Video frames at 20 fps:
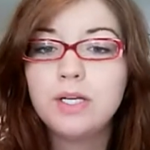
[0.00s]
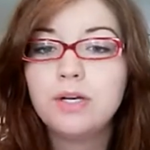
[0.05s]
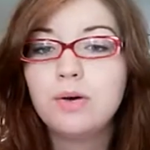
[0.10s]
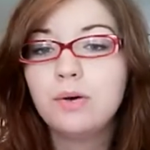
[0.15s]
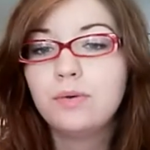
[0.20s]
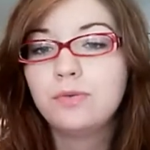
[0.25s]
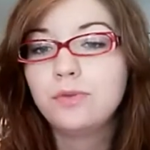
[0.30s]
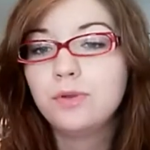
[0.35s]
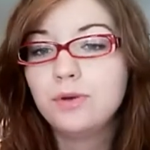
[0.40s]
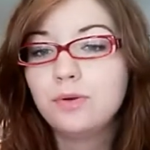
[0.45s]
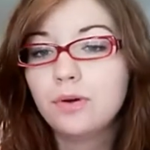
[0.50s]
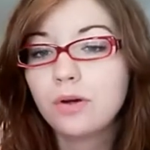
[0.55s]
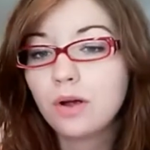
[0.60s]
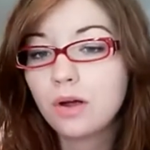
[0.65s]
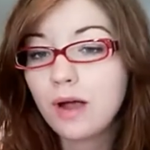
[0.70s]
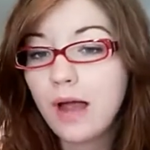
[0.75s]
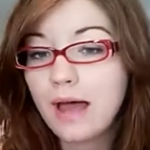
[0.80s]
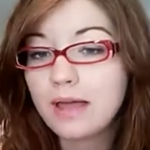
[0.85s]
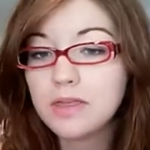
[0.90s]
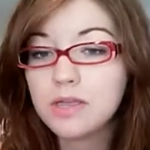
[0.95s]
you know, if you
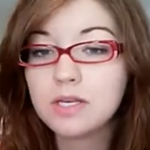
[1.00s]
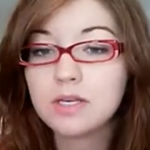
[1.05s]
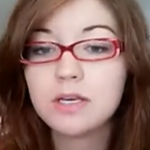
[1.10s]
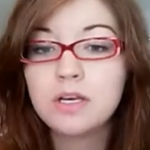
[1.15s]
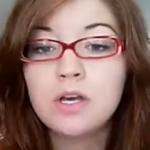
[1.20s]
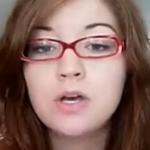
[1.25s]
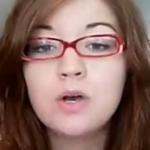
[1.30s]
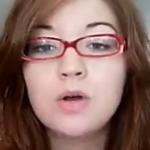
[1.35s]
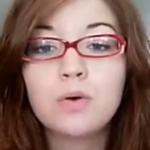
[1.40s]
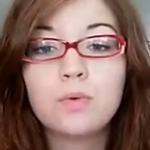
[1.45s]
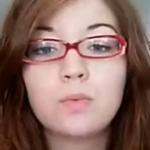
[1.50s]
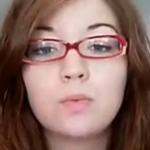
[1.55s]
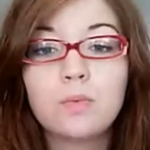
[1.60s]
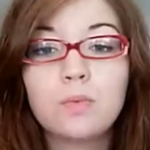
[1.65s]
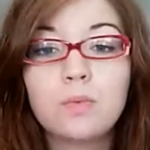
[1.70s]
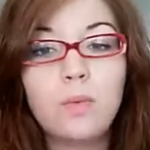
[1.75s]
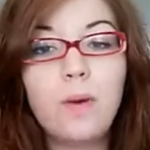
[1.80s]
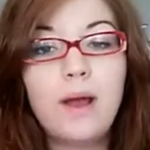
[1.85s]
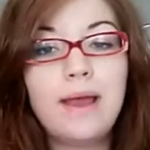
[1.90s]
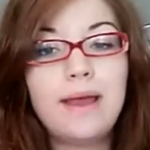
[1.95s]
are at the
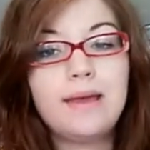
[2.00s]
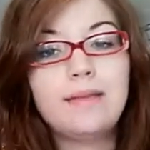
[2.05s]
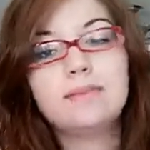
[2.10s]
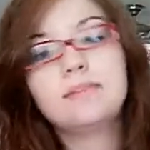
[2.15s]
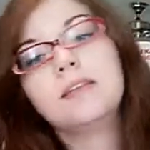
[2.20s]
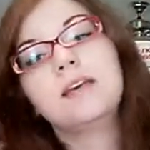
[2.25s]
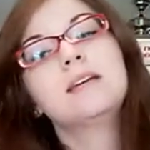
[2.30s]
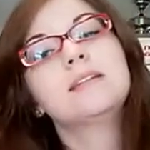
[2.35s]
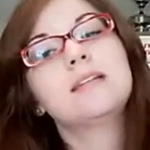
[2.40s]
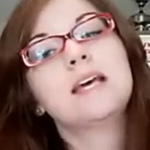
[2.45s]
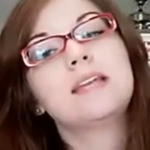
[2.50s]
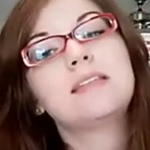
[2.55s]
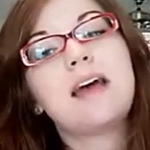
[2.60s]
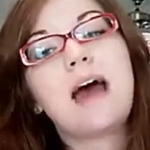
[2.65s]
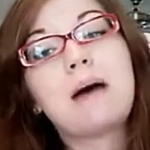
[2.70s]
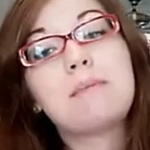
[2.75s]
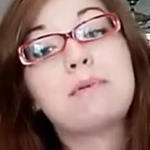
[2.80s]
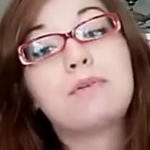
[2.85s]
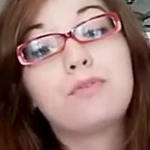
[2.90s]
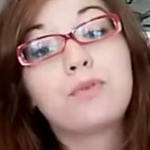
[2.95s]
right weight and things like
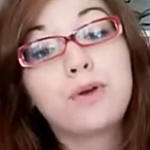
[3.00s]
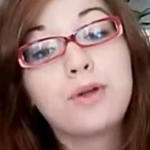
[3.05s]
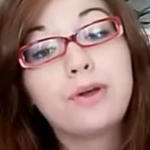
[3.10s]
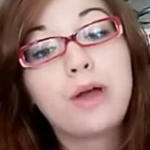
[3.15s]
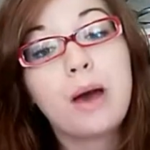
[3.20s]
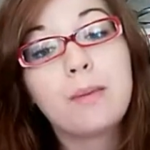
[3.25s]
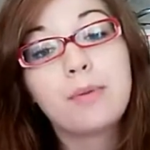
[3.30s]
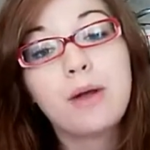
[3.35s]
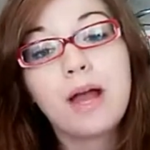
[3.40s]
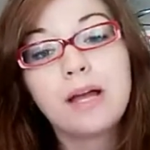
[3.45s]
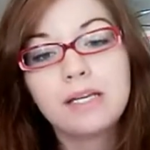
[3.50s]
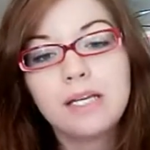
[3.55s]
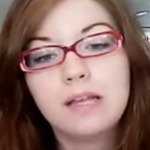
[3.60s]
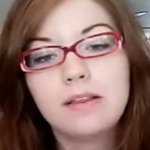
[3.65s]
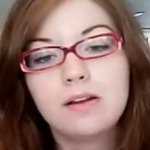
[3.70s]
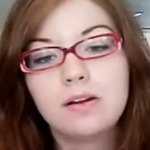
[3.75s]
that before you got pregnant,